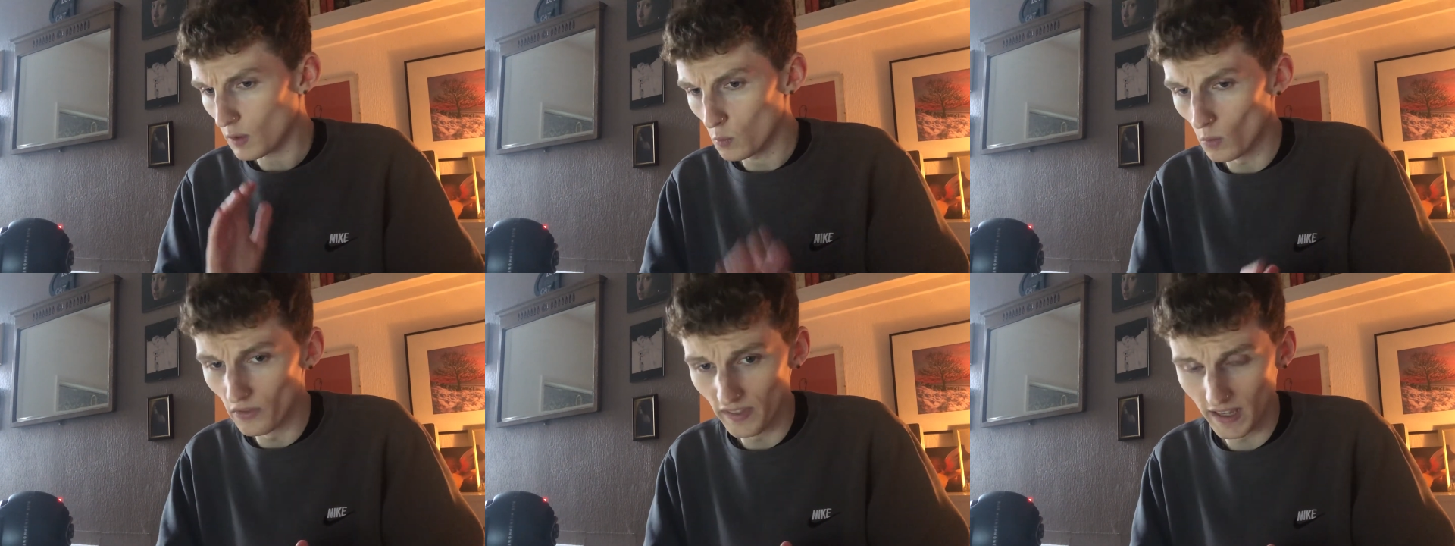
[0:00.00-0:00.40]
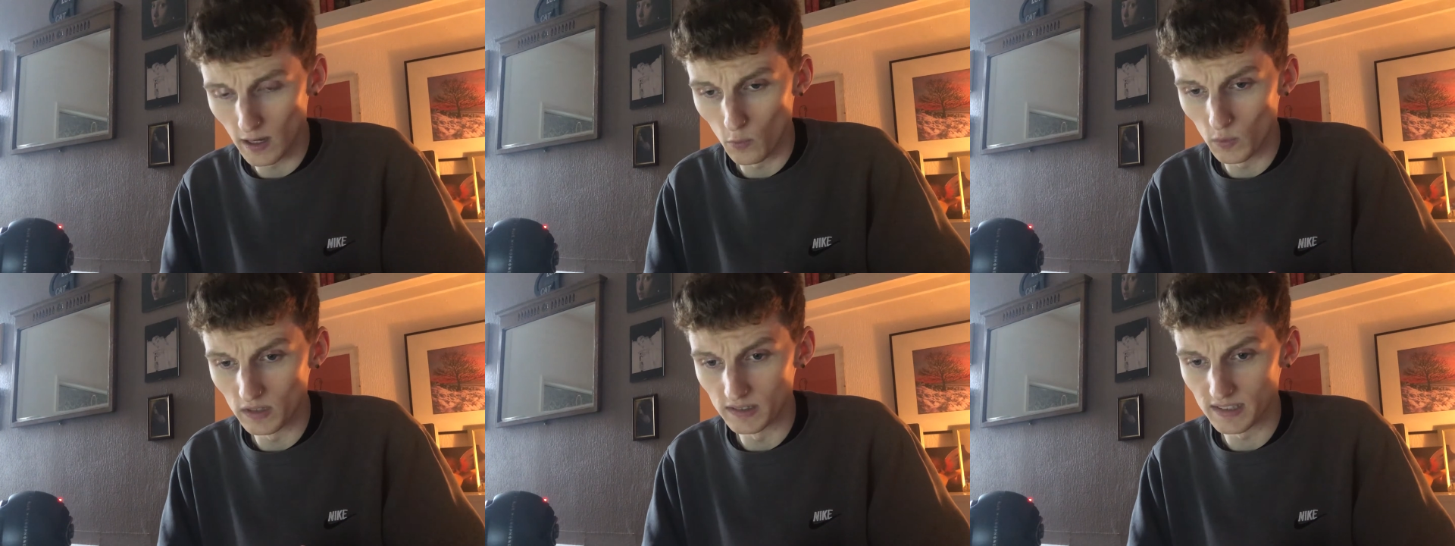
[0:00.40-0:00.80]
One thing I
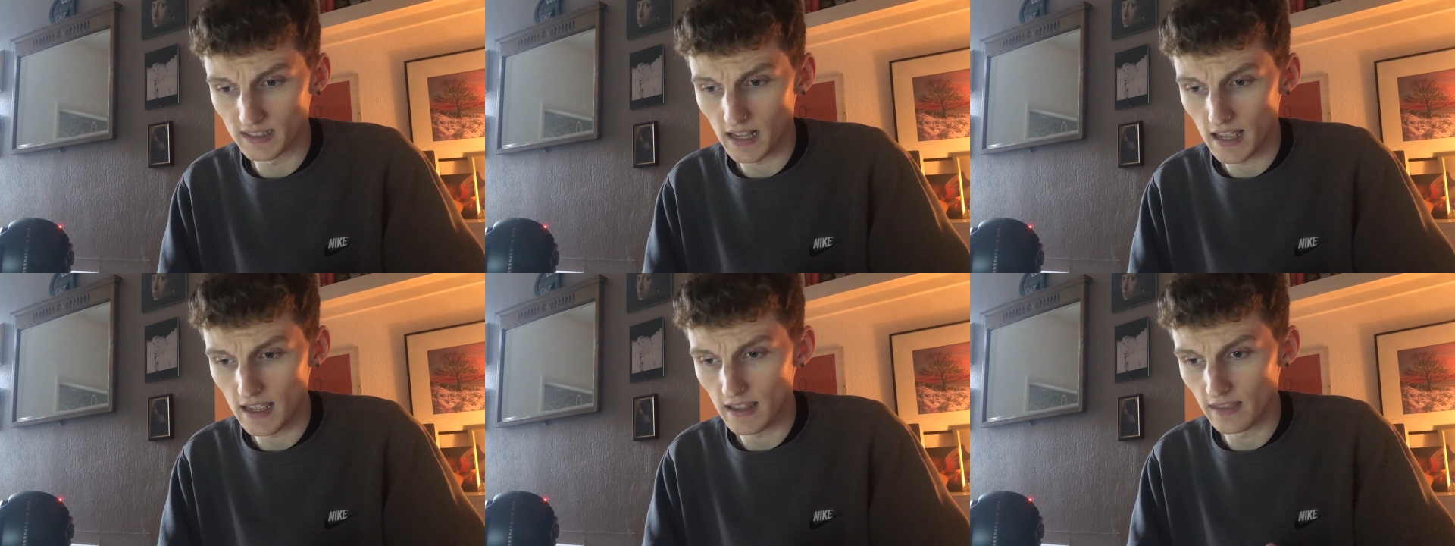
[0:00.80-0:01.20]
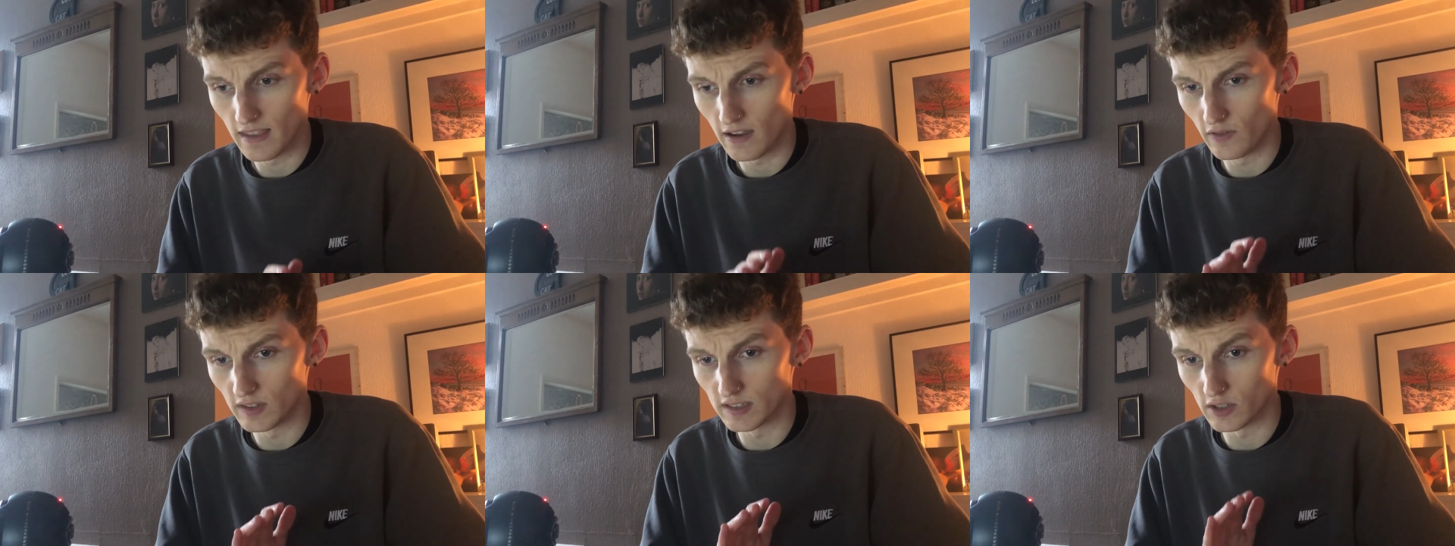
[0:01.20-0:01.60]
will say,
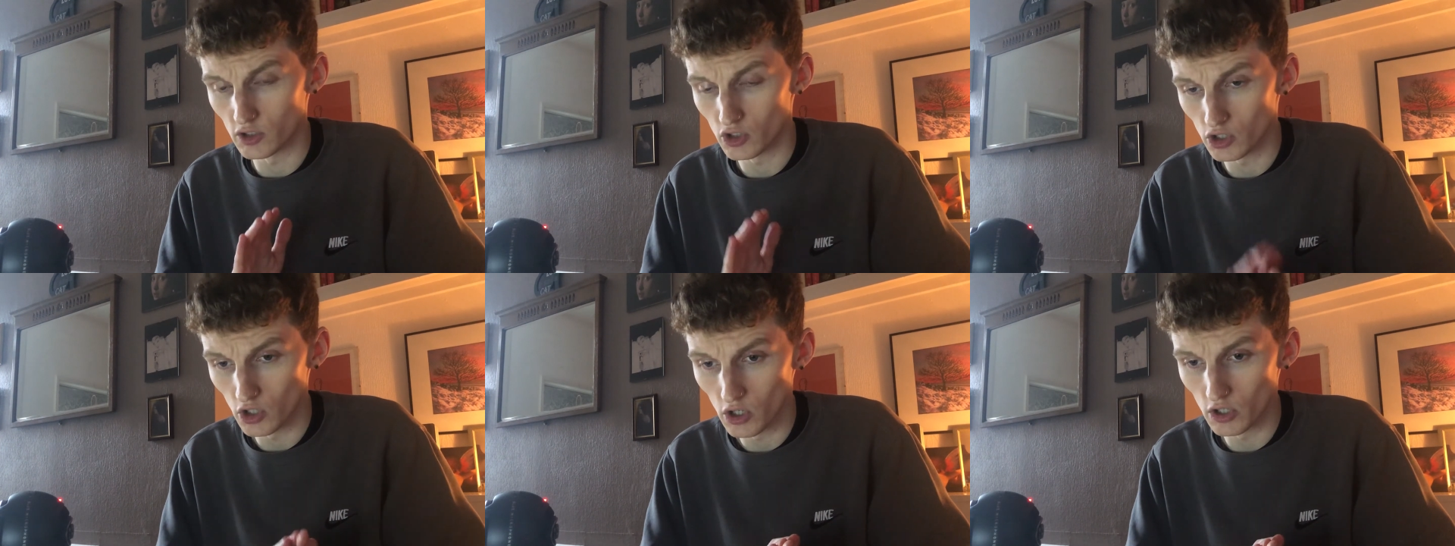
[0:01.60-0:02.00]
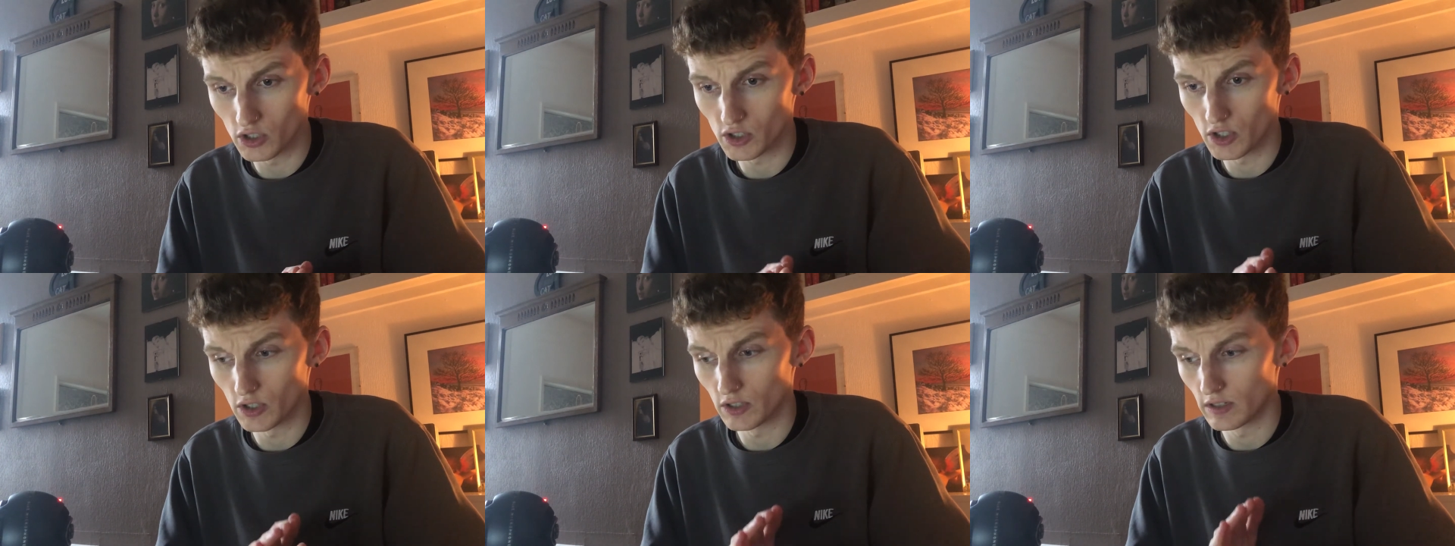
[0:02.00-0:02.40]
there is a
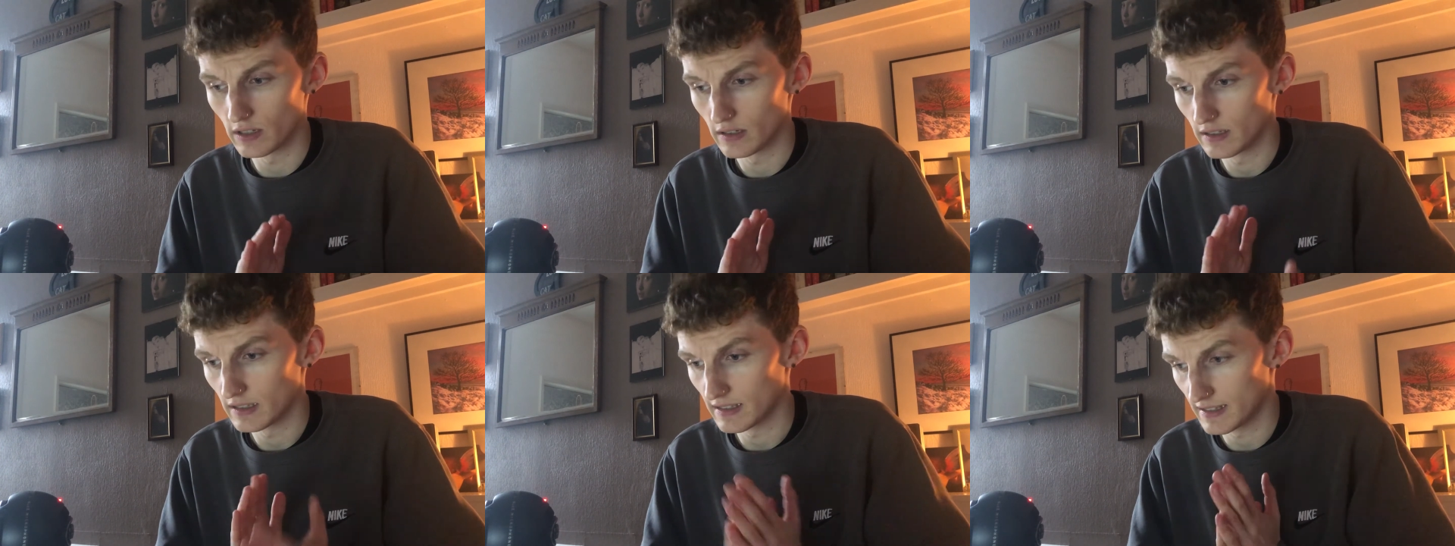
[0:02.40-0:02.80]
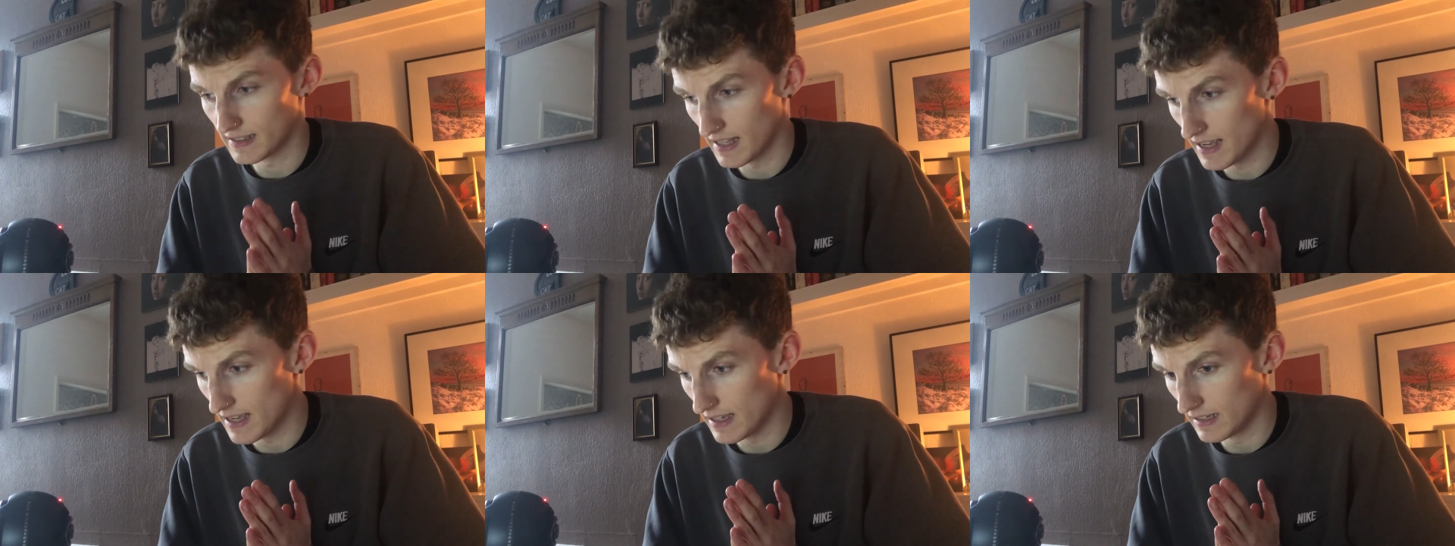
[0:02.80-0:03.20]
certain
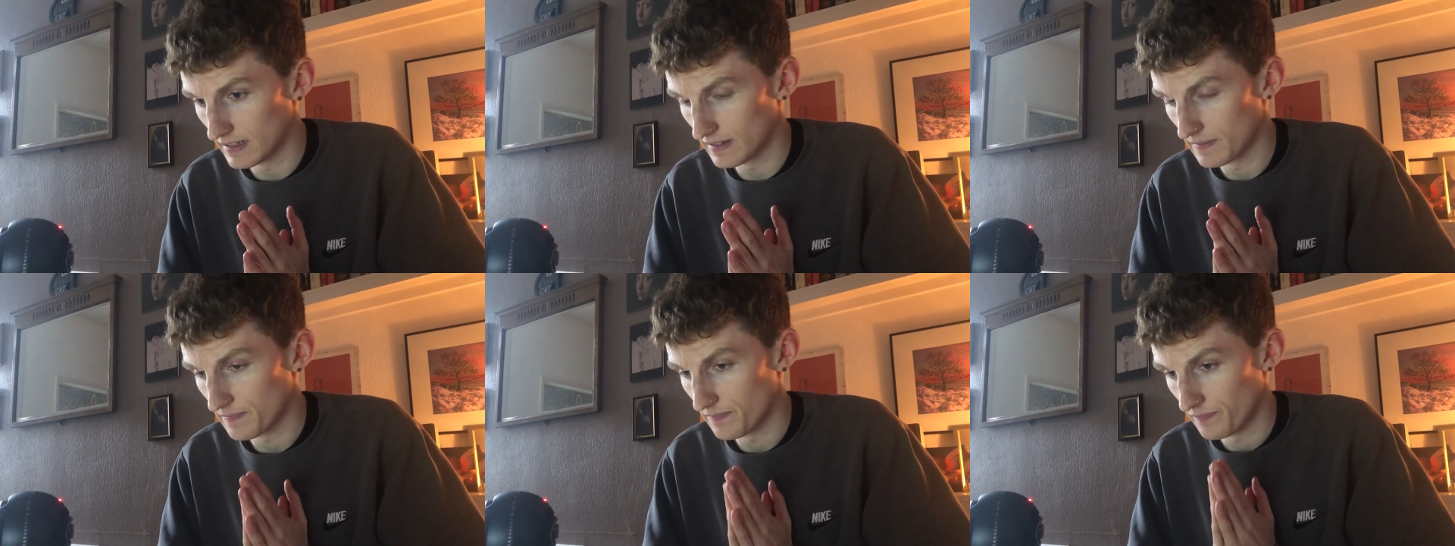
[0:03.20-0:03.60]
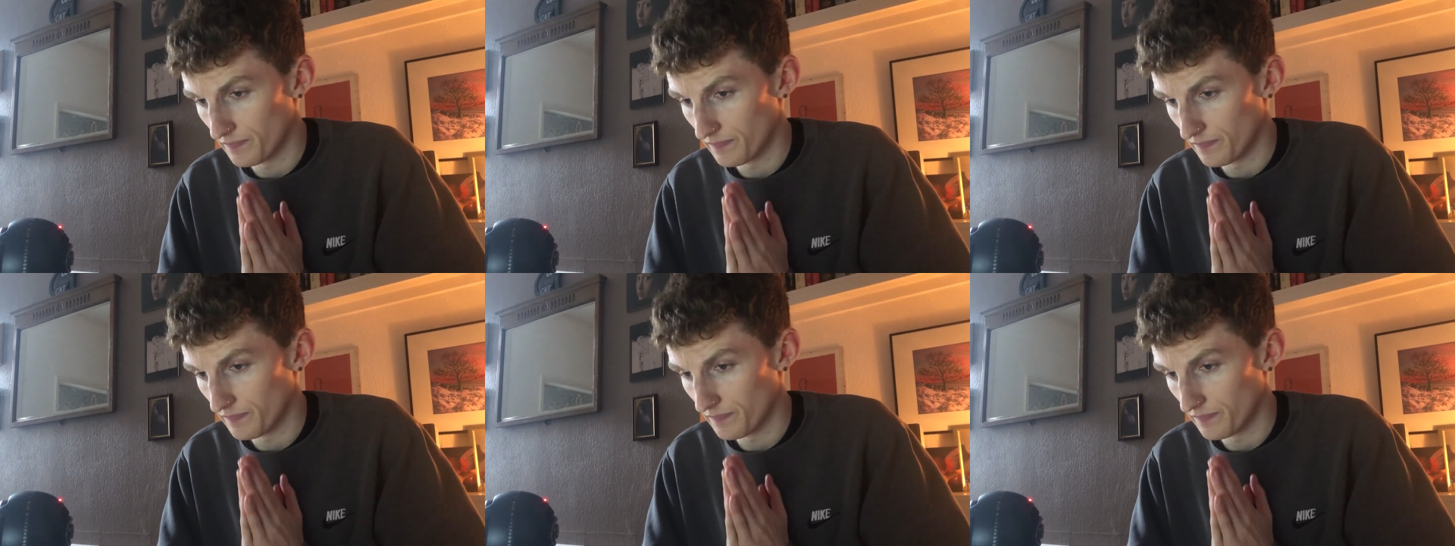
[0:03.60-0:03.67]
scene,